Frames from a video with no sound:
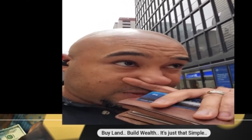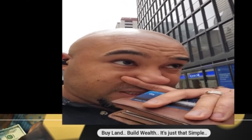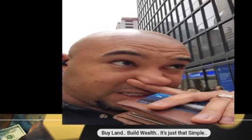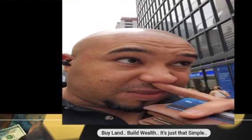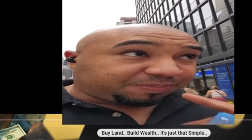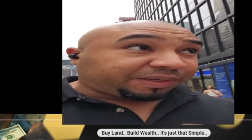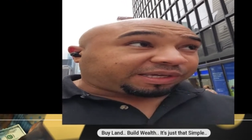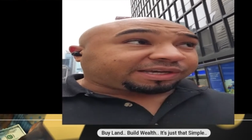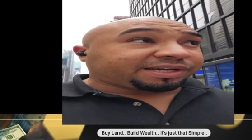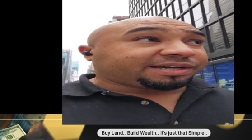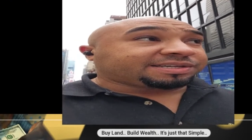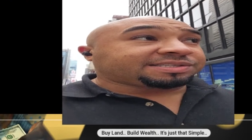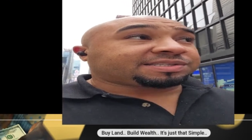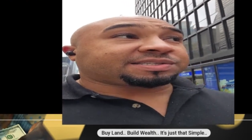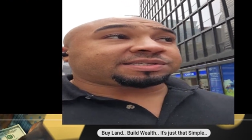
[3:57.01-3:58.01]
just
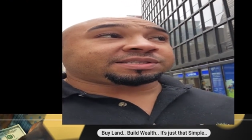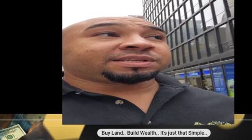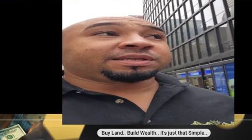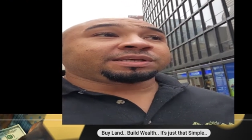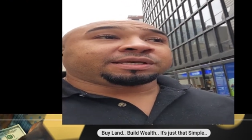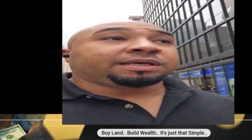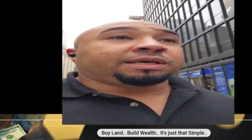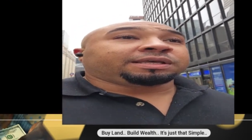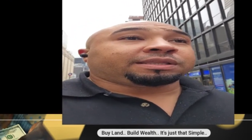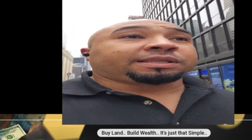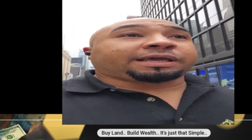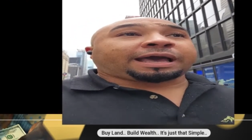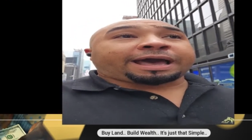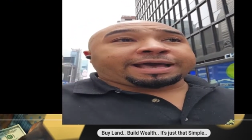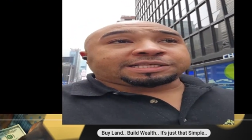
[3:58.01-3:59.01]
because
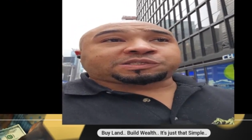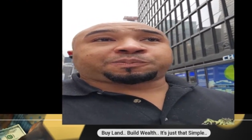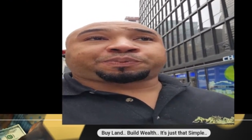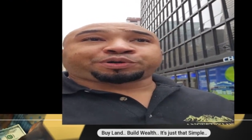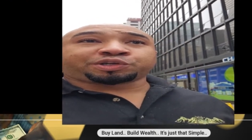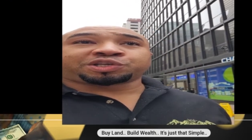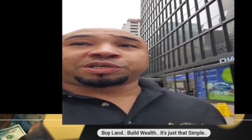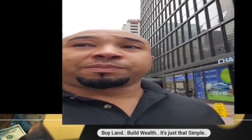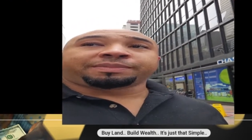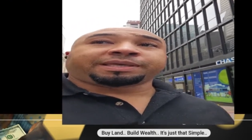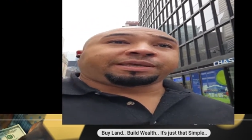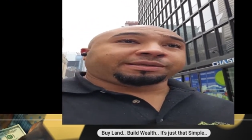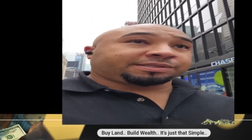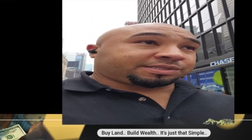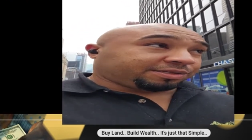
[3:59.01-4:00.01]
the guy's pushing
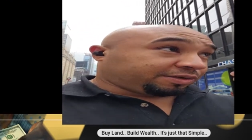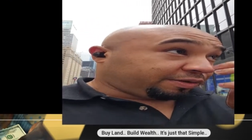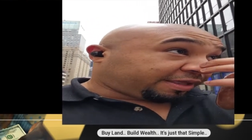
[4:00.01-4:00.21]
me to